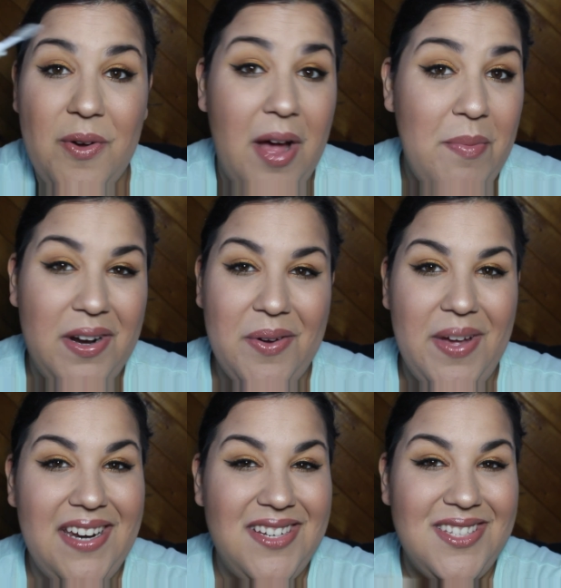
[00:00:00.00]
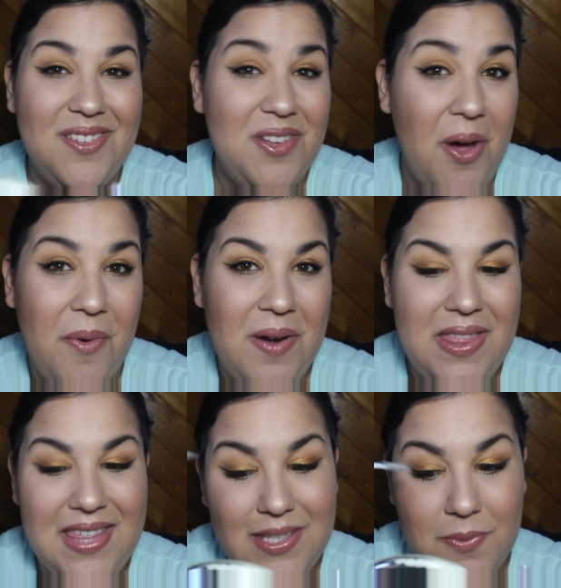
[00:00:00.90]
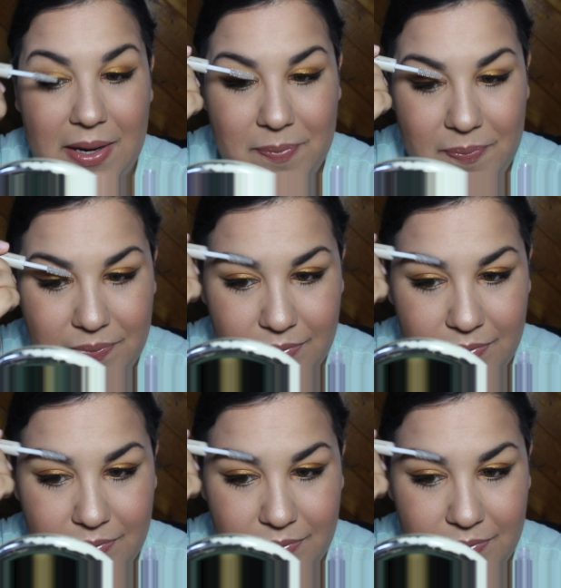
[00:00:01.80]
So I'm gonna go ahead and just go in with this one.